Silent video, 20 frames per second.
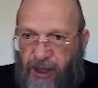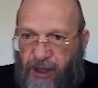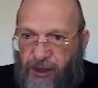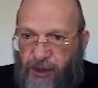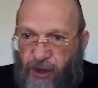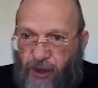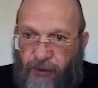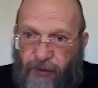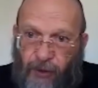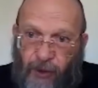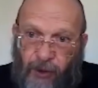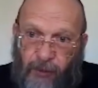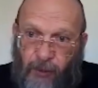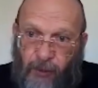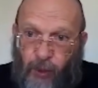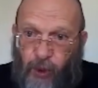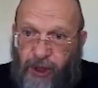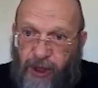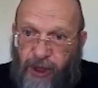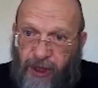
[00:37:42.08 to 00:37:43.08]
So if you
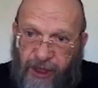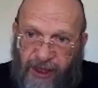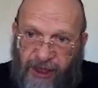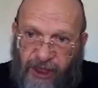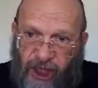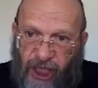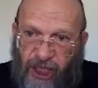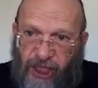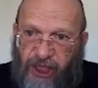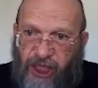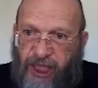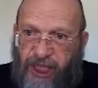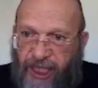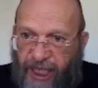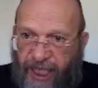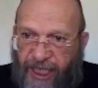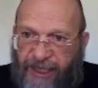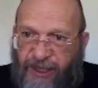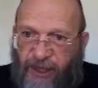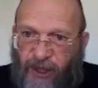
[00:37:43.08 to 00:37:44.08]
change the
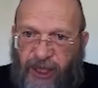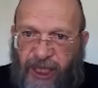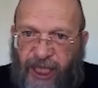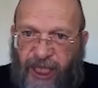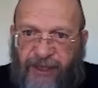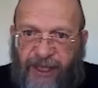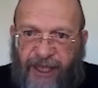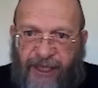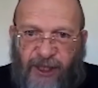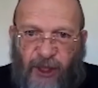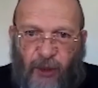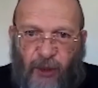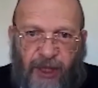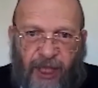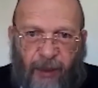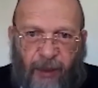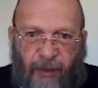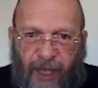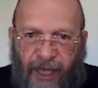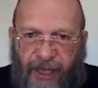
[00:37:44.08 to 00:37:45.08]
direction, you'll get also
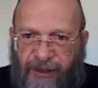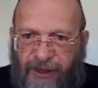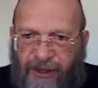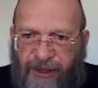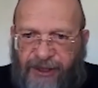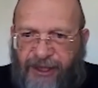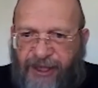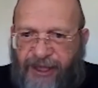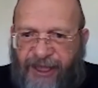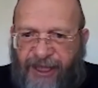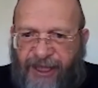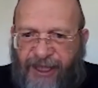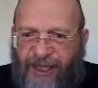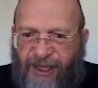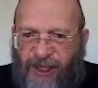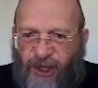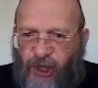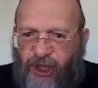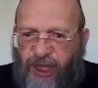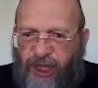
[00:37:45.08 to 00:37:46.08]
with a minus.
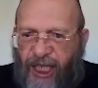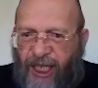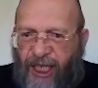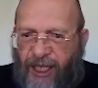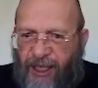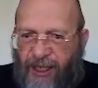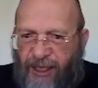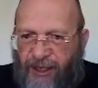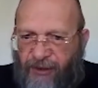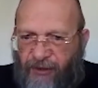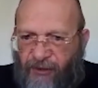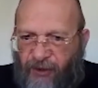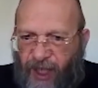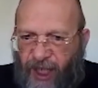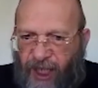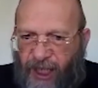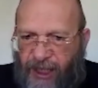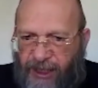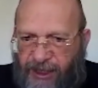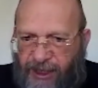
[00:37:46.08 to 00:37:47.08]
So they are
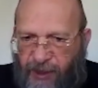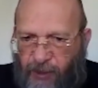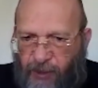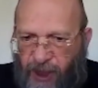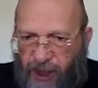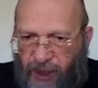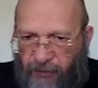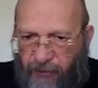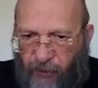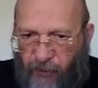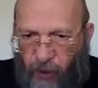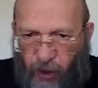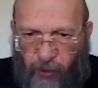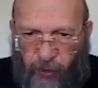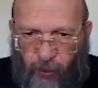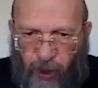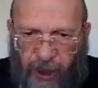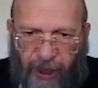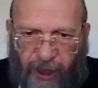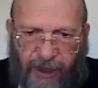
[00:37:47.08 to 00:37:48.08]
very similar
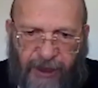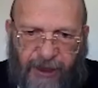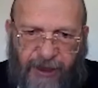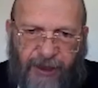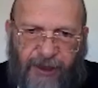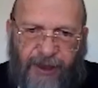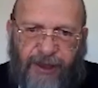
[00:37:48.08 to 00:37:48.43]
formulas.